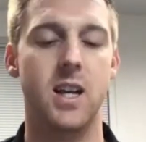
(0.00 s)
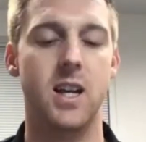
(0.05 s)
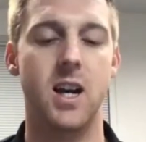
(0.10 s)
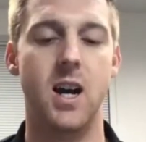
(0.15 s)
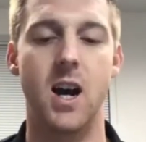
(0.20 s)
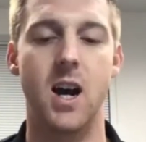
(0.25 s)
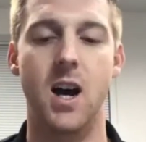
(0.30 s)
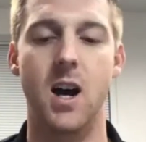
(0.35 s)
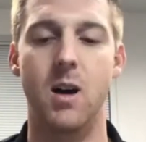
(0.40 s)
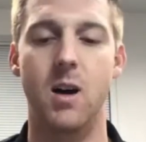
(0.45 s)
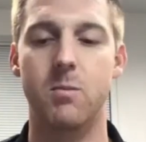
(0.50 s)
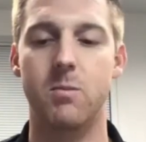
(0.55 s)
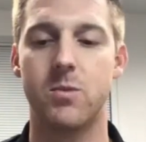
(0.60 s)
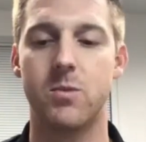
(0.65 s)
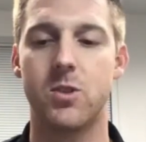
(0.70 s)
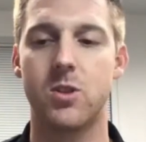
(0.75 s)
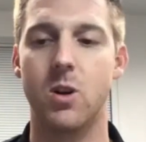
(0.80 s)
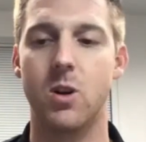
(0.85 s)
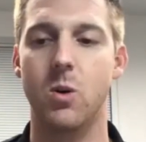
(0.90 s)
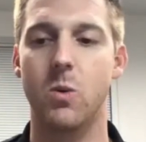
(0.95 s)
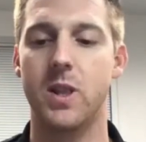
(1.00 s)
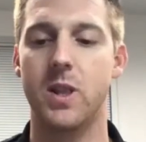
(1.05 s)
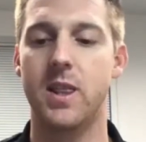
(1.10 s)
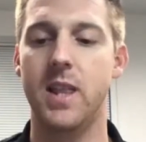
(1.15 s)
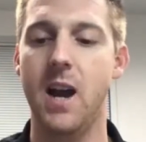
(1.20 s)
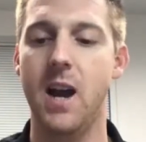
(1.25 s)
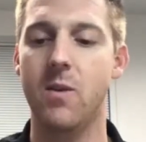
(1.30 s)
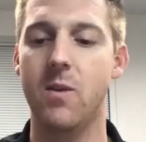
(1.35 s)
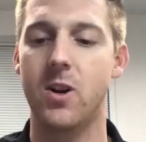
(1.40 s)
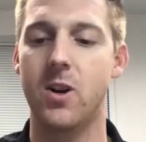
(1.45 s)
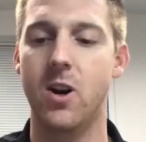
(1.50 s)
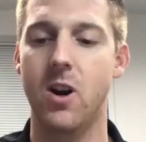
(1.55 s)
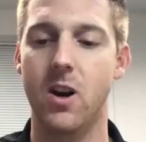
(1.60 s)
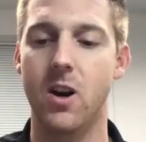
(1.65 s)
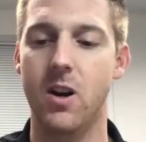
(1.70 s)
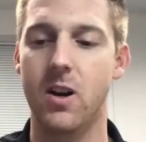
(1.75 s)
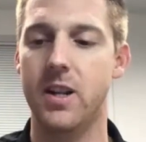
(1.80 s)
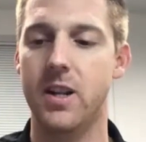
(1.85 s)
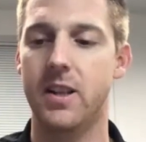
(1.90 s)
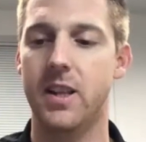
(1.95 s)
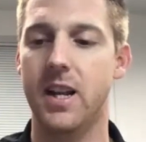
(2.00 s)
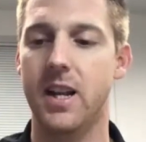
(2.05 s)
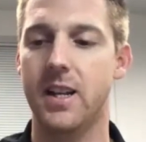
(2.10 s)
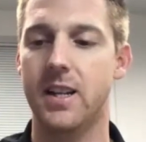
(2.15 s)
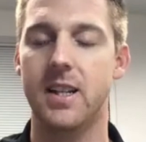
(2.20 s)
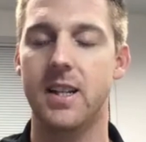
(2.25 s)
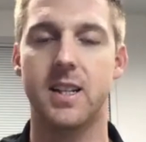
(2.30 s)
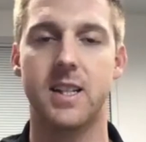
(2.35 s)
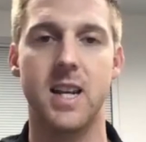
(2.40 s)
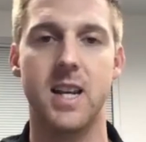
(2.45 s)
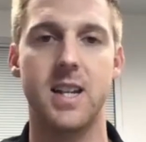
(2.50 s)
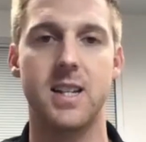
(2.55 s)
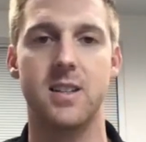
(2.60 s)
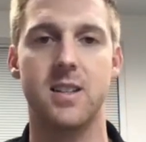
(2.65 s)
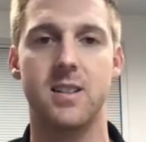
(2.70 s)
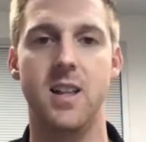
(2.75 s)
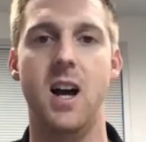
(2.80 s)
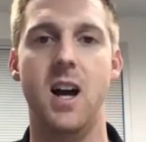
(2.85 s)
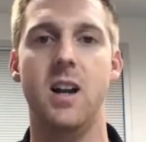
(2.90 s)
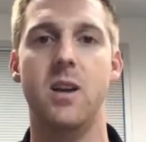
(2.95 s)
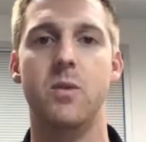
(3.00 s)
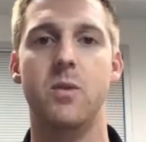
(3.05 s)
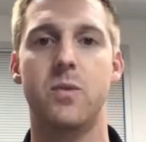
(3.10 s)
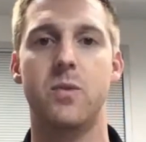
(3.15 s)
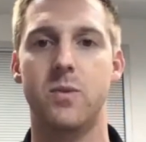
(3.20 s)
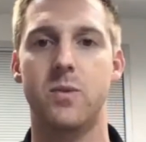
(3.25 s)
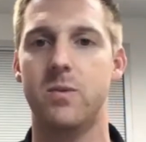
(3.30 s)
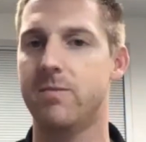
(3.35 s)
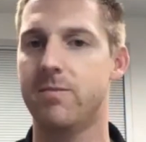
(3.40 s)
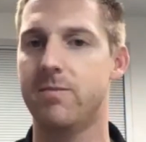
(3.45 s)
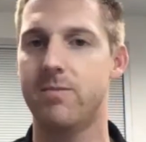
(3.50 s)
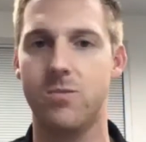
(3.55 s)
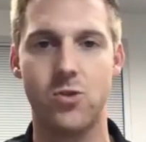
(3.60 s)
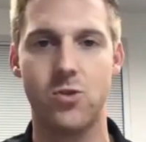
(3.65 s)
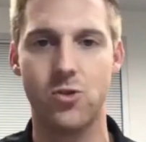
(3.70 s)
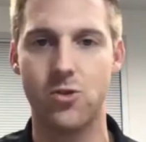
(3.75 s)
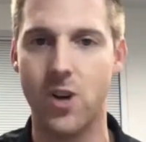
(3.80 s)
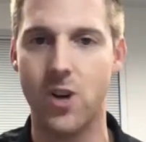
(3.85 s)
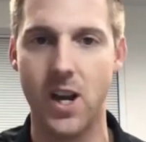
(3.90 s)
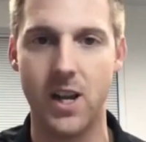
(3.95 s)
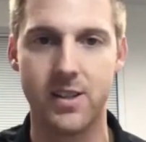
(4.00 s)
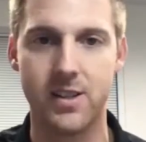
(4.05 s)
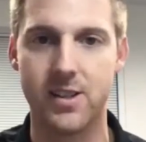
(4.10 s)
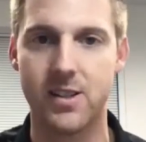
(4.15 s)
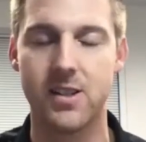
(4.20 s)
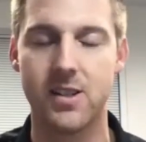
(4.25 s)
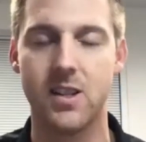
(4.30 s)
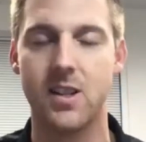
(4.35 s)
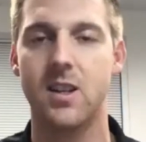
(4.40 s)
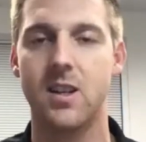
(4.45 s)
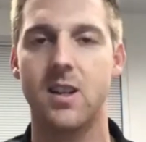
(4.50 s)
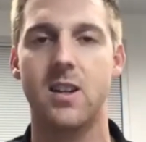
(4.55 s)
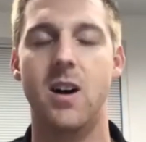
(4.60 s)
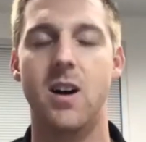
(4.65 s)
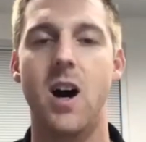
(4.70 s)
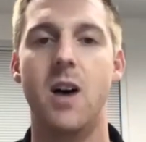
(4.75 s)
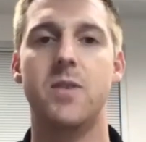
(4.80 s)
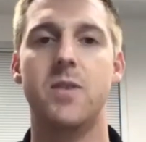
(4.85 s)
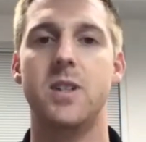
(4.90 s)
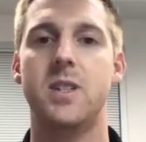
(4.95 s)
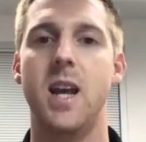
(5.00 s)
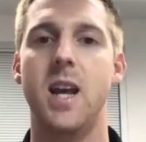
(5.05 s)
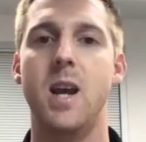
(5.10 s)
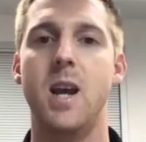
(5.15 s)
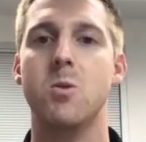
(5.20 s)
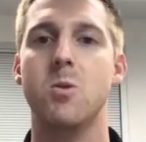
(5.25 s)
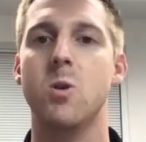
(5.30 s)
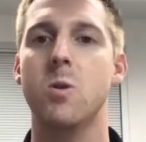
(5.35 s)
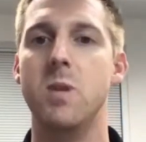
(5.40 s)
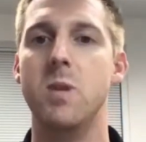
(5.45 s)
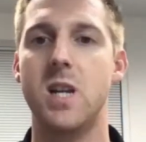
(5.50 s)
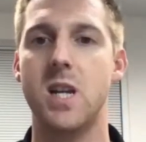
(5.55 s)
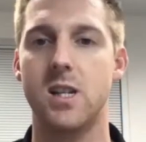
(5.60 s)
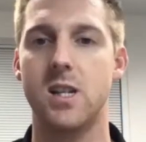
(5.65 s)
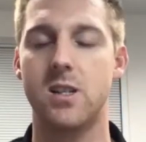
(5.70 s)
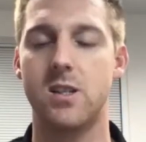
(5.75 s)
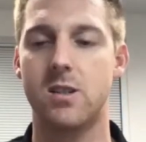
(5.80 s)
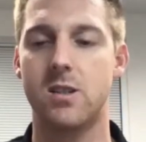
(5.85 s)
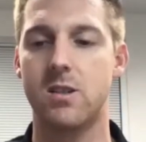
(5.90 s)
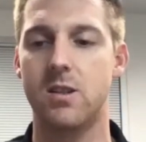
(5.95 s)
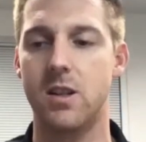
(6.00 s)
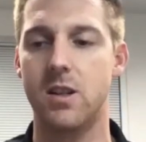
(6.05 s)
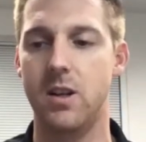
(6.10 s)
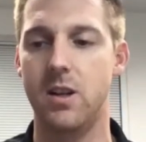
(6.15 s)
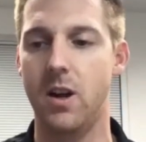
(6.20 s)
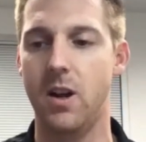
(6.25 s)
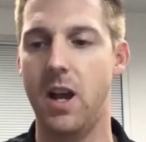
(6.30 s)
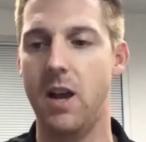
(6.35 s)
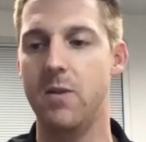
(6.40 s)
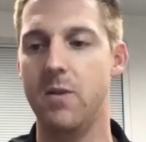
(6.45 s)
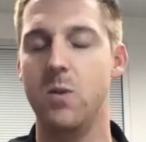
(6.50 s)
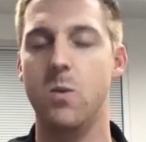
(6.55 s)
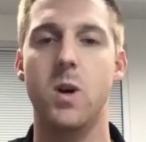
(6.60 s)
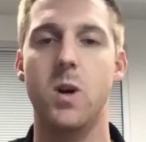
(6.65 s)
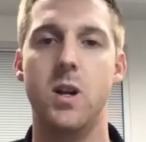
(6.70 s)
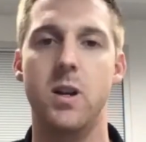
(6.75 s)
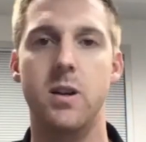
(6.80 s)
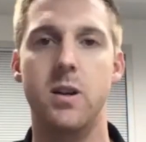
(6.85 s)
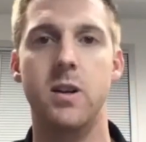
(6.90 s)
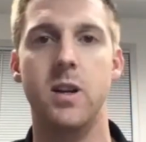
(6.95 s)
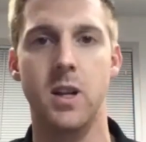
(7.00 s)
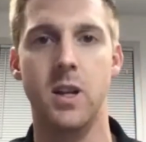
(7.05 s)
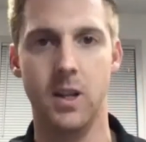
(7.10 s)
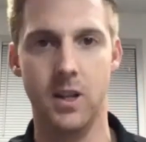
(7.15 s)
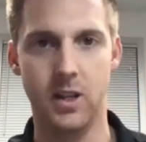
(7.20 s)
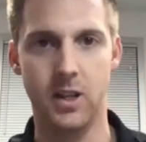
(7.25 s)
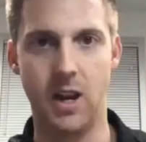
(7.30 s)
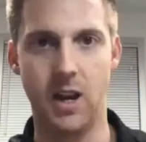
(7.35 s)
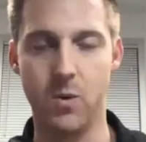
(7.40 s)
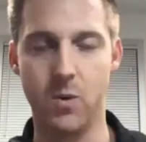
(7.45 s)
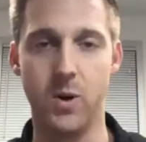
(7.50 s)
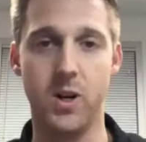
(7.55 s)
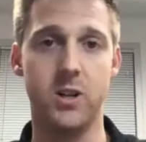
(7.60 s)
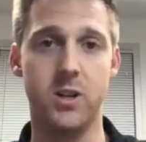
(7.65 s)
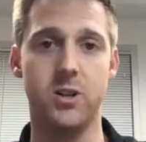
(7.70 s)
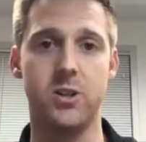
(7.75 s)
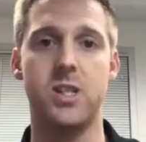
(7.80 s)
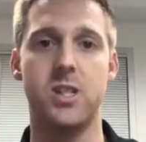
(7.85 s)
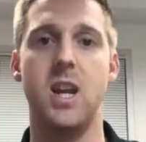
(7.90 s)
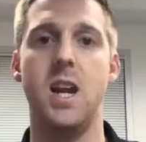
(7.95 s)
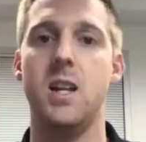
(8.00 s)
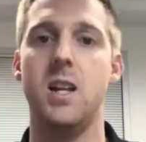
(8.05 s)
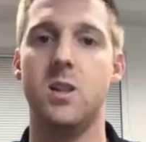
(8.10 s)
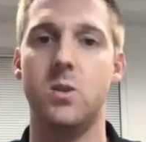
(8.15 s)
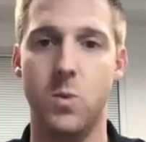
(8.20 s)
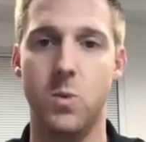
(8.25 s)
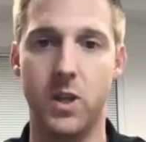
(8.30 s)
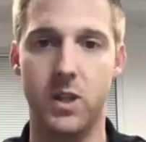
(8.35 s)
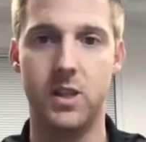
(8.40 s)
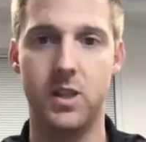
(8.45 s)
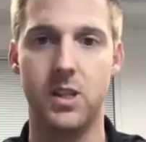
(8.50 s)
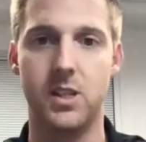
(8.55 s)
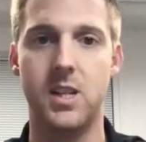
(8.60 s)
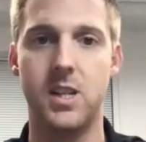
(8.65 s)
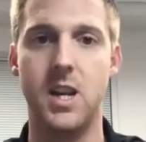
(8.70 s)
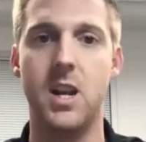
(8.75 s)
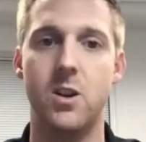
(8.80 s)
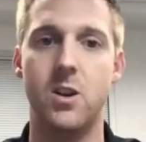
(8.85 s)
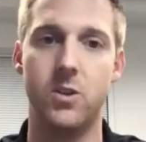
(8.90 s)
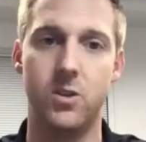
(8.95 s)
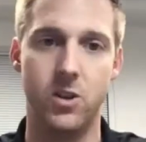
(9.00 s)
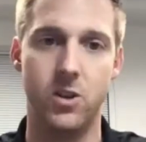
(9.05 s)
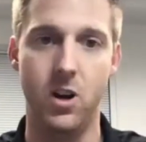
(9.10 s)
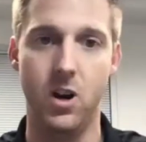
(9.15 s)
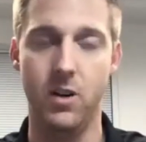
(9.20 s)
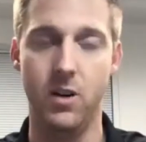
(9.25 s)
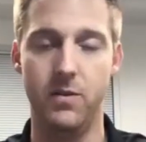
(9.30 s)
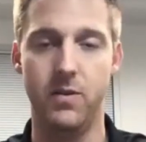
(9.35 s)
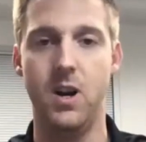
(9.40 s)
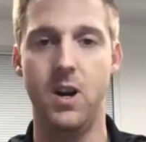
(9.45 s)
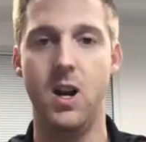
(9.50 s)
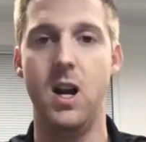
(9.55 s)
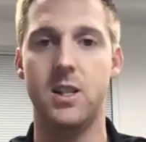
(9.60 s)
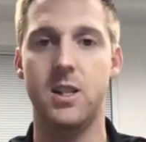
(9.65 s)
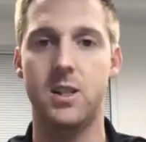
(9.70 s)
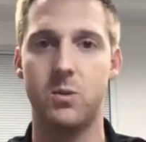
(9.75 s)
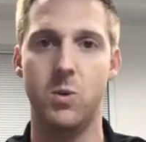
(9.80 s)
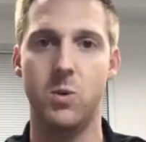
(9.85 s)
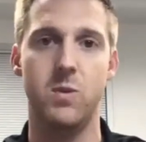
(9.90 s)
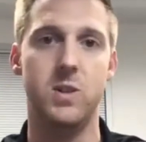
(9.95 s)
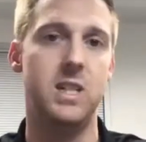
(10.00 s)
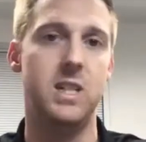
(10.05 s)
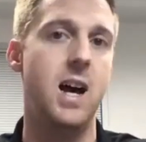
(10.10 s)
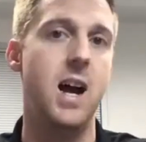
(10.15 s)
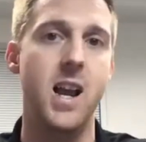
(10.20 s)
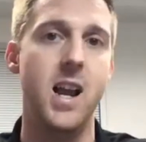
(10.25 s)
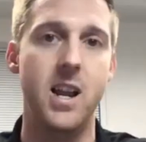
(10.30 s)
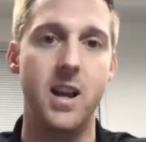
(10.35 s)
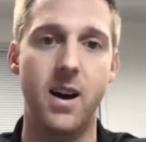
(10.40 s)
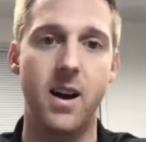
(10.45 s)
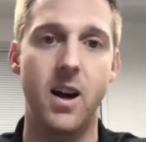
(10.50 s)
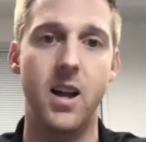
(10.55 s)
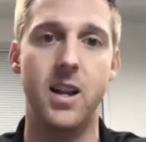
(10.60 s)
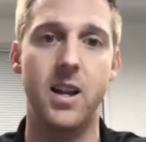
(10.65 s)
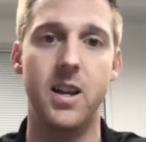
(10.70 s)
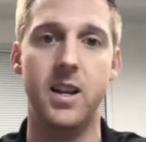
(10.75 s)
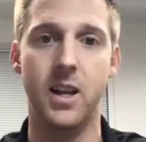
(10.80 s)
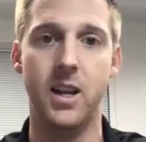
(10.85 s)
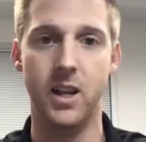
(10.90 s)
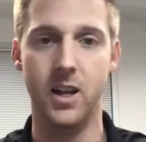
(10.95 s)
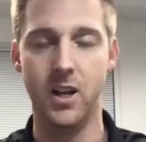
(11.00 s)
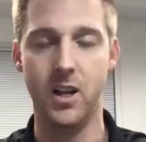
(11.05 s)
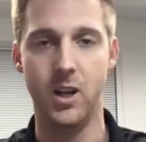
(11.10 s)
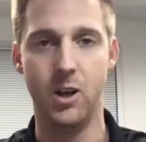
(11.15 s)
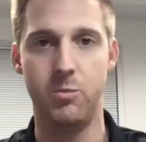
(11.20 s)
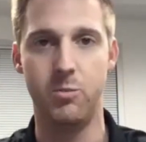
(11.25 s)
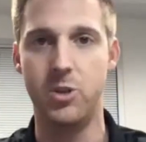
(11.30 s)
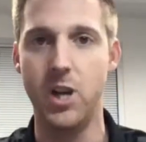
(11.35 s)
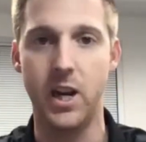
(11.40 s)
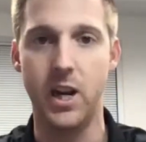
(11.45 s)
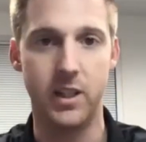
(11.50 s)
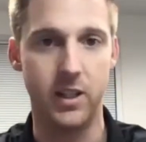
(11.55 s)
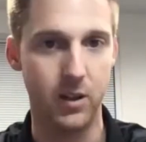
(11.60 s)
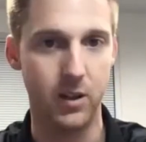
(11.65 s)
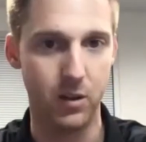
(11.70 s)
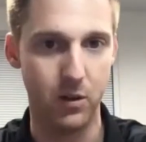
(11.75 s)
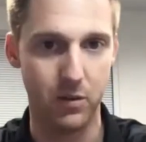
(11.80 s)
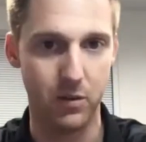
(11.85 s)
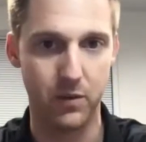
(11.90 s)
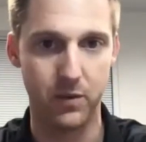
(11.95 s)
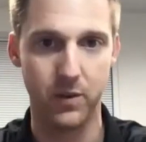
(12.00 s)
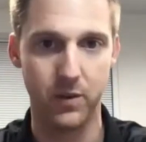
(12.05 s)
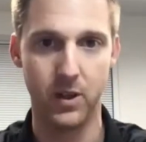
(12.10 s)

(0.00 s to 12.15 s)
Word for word: Um, mm-hmm. so, with that regard, that it takes a lot of stress off the table because you know everyone everyone understands what the standards are for us. We're relying on objective,